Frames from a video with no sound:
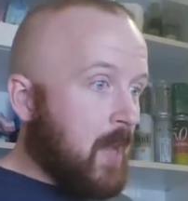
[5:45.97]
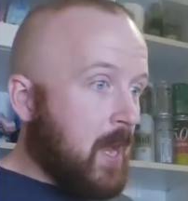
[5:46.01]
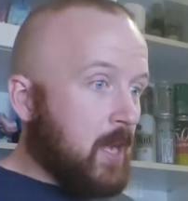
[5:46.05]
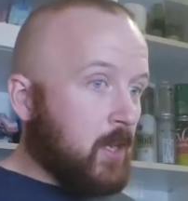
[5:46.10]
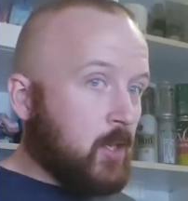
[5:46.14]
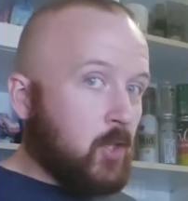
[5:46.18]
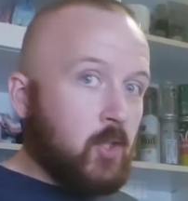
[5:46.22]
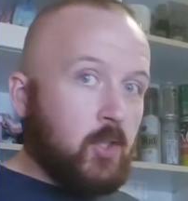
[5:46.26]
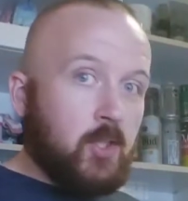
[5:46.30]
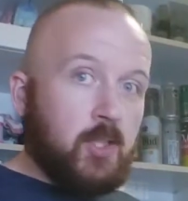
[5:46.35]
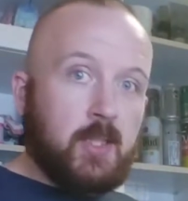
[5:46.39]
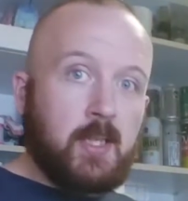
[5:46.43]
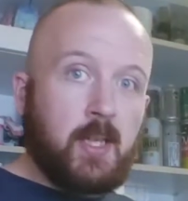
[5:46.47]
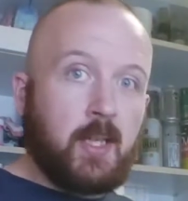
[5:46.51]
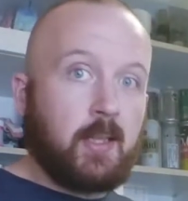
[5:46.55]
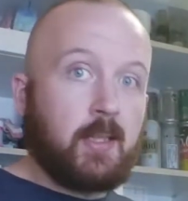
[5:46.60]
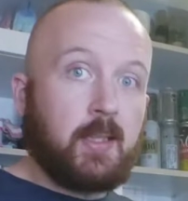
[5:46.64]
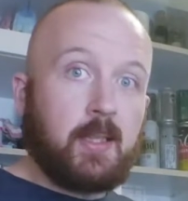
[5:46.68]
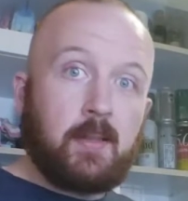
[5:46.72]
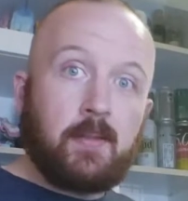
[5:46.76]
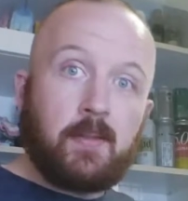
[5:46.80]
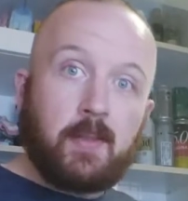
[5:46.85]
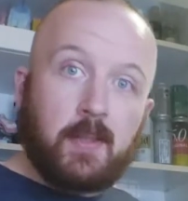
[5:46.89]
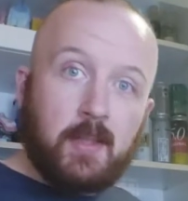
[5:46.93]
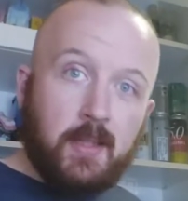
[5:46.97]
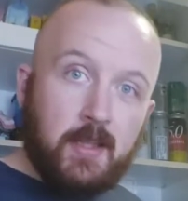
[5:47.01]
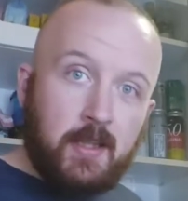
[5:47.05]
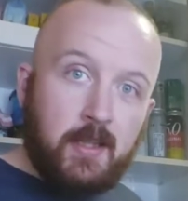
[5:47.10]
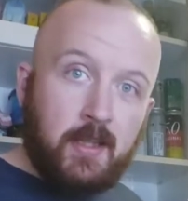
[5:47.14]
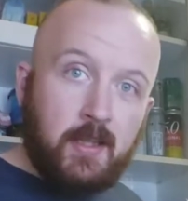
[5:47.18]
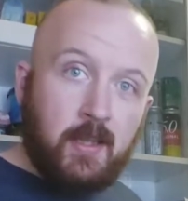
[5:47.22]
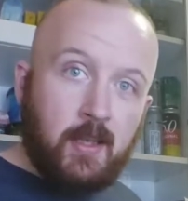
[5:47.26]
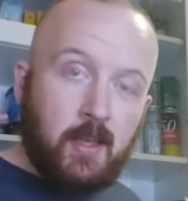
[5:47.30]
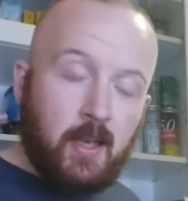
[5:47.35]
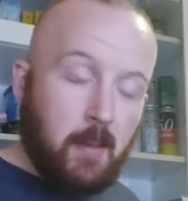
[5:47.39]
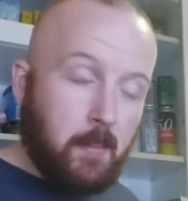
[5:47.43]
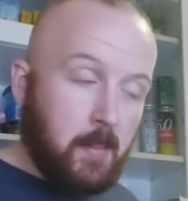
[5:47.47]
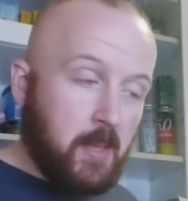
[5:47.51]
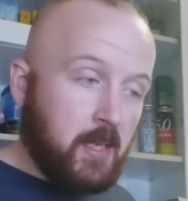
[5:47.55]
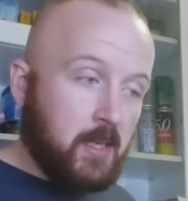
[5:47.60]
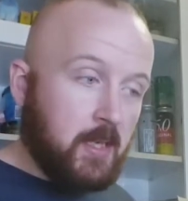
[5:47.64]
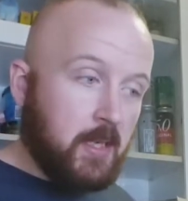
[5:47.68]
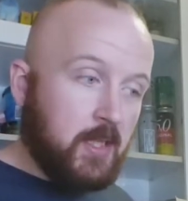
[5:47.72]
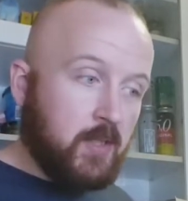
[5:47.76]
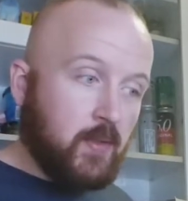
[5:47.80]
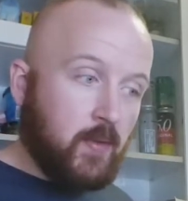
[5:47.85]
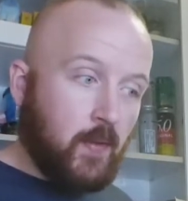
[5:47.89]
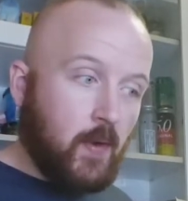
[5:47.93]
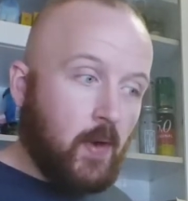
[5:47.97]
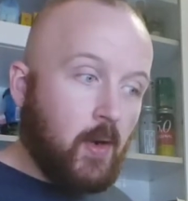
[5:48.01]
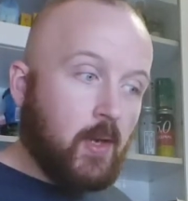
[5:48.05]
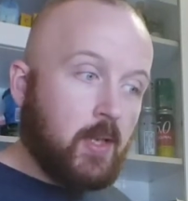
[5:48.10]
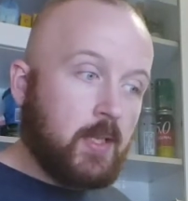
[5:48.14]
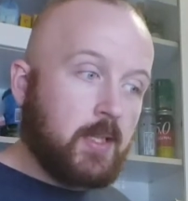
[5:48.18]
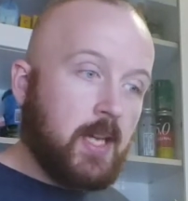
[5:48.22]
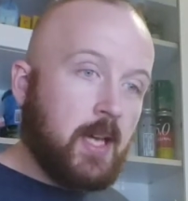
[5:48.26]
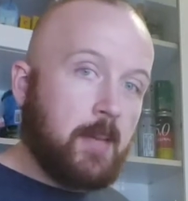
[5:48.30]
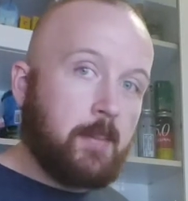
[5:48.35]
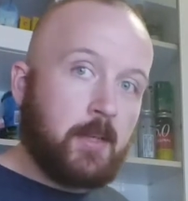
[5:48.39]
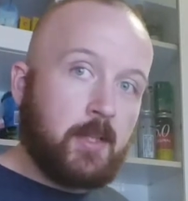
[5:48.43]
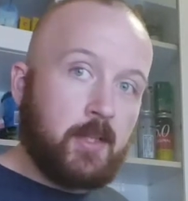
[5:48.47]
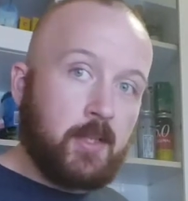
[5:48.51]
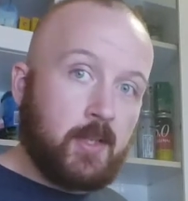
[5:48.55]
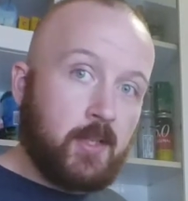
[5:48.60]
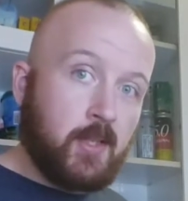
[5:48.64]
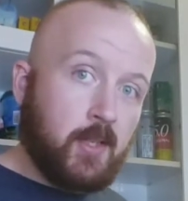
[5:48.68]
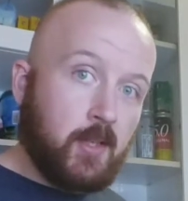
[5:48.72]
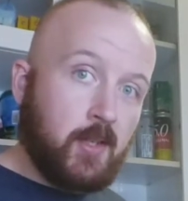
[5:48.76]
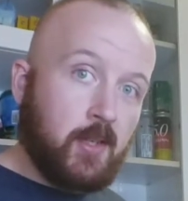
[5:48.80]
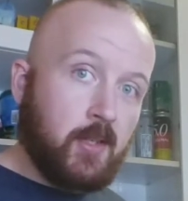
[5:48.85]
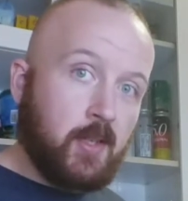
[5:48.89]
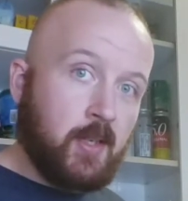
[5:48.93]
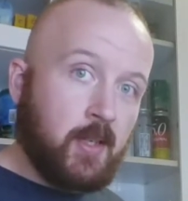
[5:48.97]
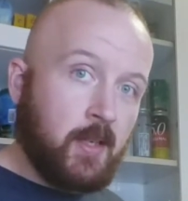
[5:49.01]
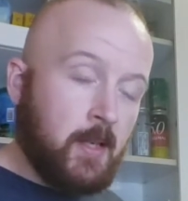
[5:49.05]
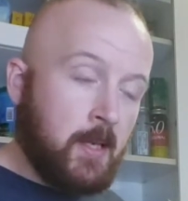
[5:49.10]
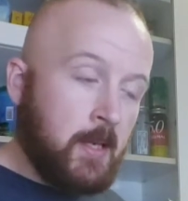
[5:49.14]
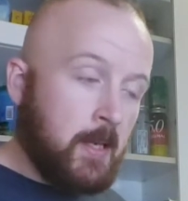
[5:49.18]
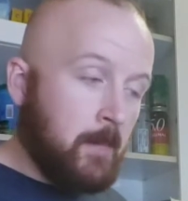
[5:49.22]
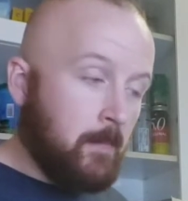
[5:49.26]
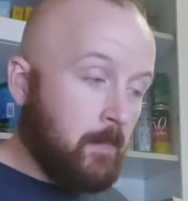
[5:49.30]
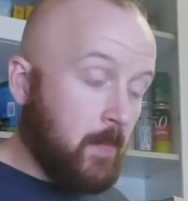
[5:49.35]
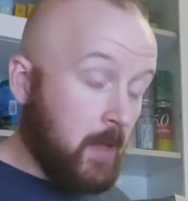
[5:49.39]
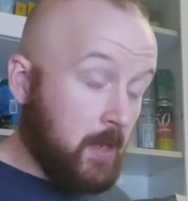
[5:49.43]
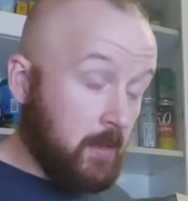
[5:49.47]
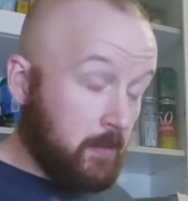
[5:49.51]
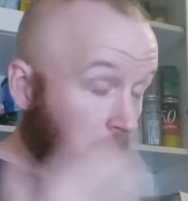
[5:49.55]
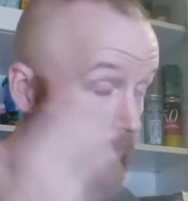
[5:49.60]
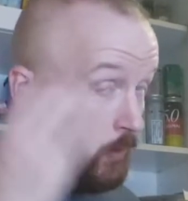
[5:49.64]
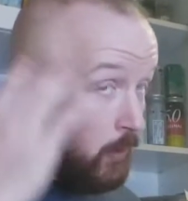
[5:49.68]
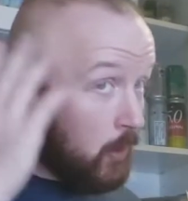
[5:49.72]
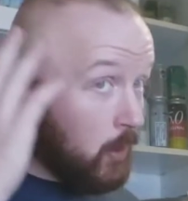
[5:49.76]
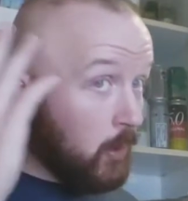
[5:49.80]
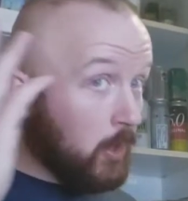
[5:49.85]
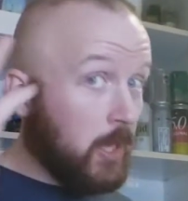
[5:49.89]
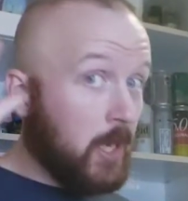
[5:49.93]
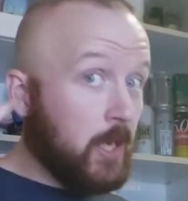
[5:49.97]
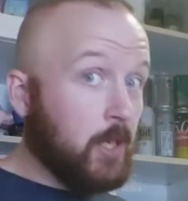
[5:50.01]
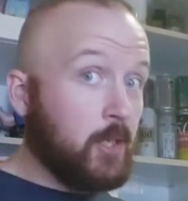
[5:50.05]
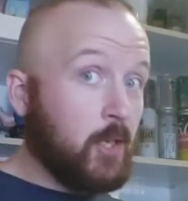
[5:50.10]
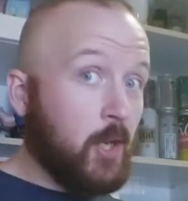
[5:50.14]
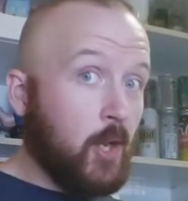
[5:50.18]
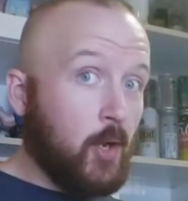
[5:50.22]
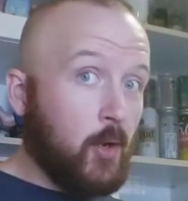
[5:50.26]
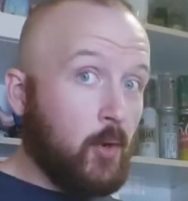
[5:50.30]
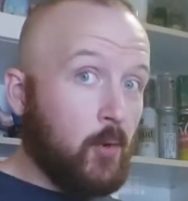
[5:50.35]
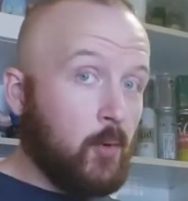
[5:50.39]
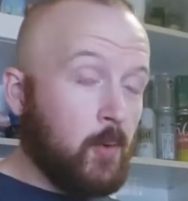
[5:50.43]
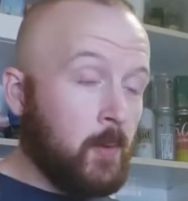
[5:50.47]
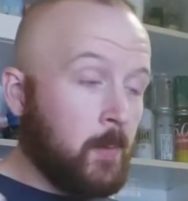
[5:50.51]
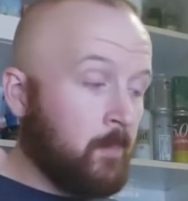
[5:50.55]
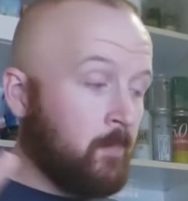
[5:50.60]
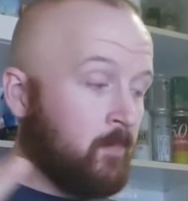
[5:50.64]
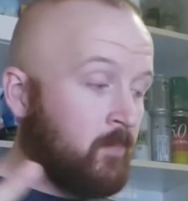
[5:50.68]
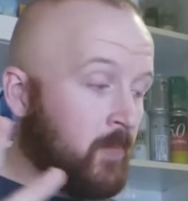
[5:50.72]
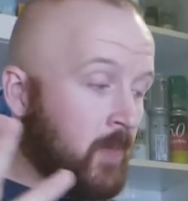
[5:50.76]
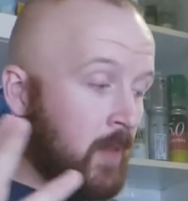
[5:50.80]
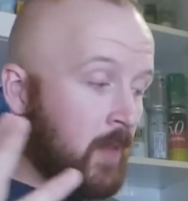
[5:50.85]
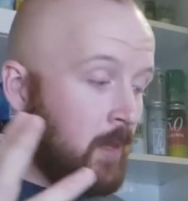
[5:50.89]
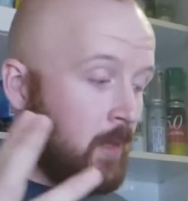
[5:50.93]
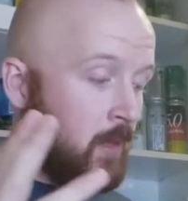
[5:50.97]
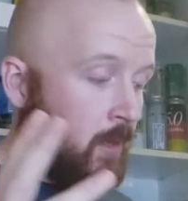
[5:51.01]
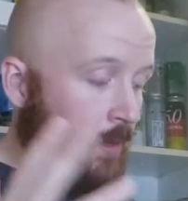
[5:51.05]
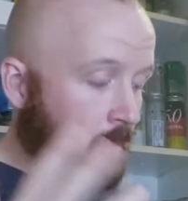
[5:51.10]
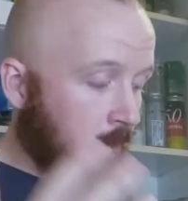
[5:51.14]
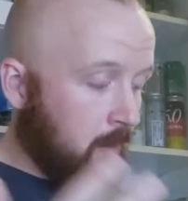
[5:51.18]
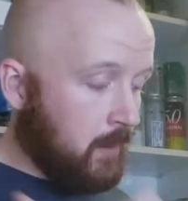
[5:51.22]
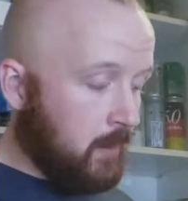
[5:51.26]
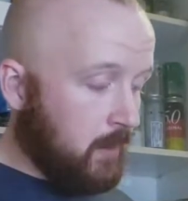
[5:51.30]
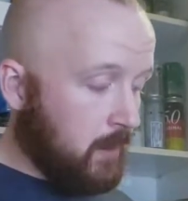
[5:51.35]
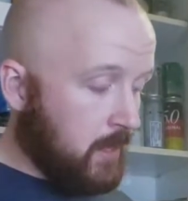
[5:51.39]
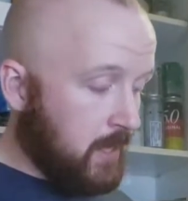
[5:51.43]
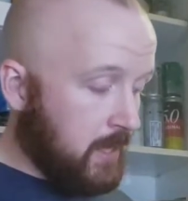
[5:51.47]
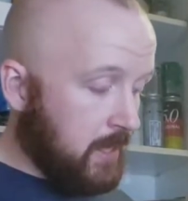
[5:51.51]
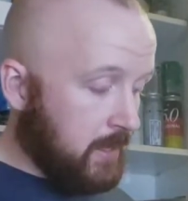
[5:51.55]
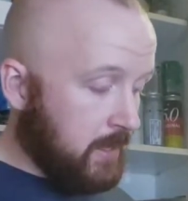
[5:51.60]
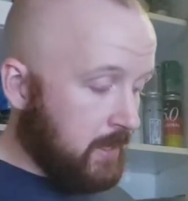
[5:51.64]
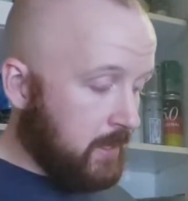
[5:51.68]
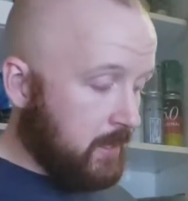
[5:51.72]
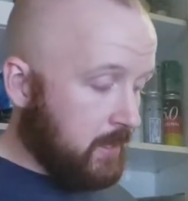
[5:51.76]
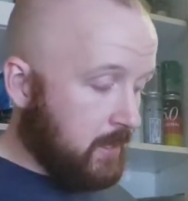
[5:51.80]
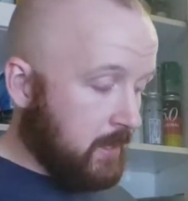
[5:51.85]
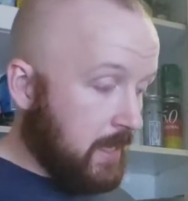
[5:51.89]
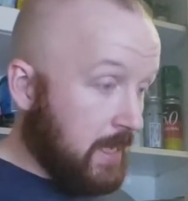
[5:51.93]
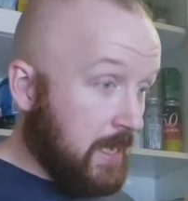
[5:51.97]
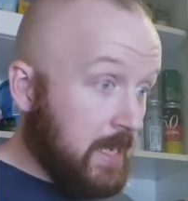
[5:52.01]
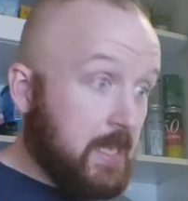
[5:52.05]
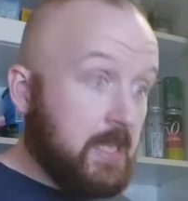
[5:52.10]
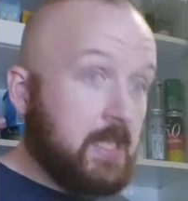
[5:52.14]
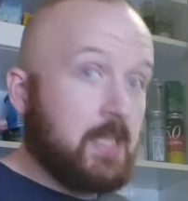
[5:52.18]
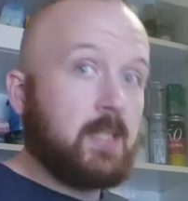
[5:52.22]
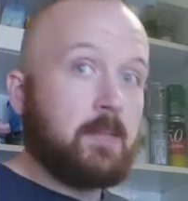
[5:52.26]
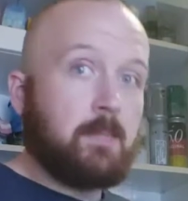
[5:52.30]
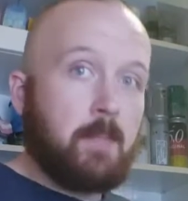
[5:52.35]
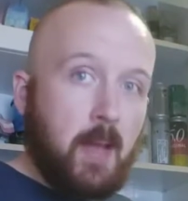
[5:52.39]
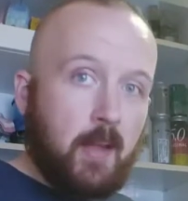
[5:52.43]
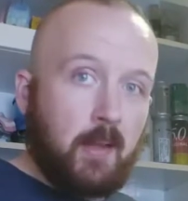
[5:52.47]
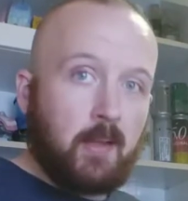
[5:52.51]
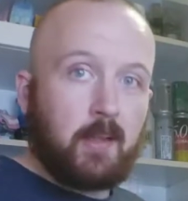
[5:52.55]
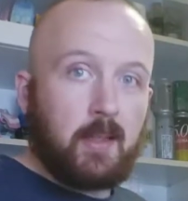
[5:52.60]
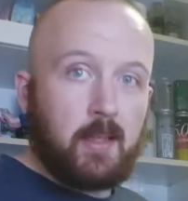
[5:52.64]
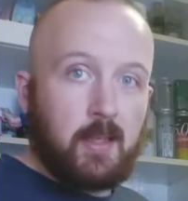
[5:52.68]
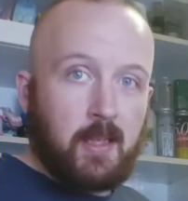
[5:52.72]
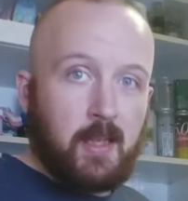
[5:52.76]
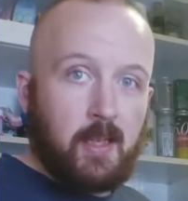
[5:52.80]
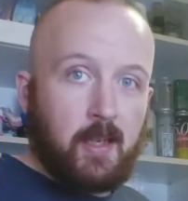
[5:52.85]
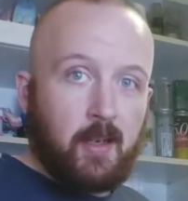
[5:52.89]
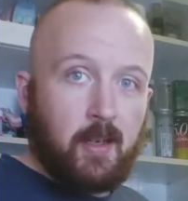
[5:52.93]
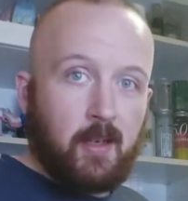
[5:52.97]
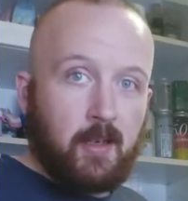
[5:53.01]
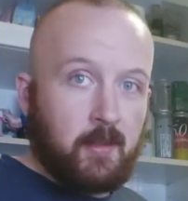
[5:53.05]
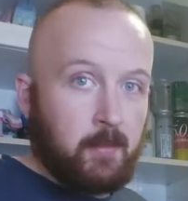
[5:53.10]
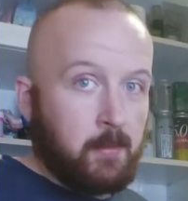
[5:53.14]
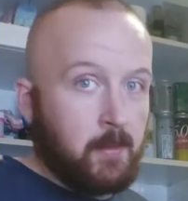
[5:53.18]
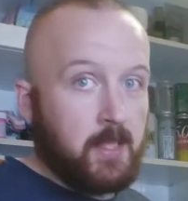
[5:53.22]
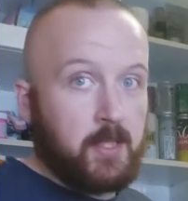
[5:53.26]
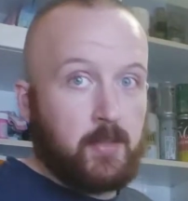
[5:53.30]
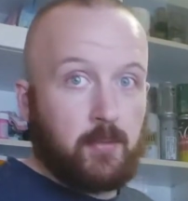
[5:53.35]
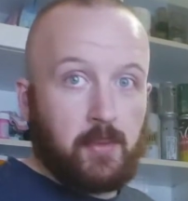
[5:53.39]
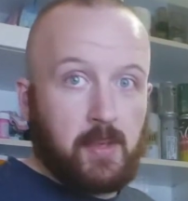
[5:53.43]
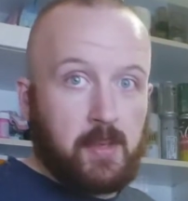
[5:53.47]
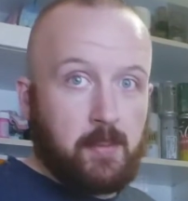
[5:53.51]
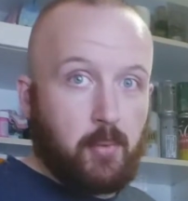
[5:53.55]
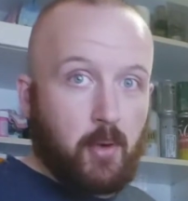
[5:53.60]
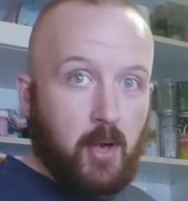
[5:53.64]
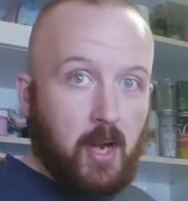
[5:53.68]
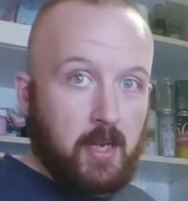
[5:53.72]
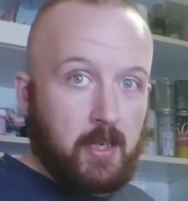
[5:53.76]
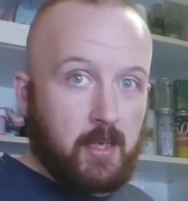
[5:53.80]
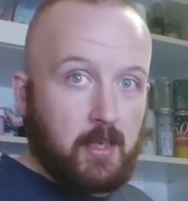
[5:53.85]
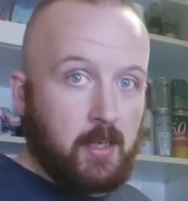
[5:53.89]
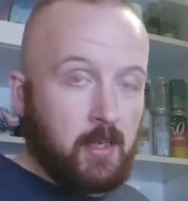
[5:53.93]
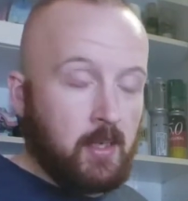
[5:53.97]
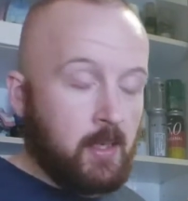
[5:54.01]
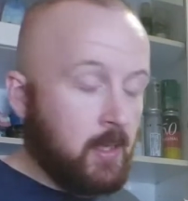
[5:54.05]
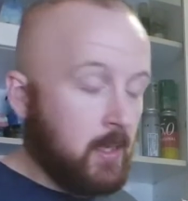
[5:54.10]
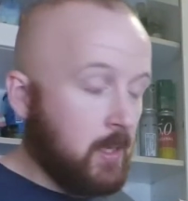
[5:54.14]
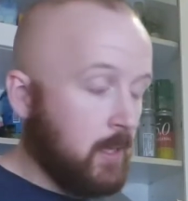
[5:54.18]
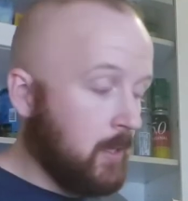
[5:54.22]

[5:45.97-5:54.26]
I couldn't tell the difference. I mean, as far as I'm concerned, and for all I know, this is Pelican gear that's rebranded.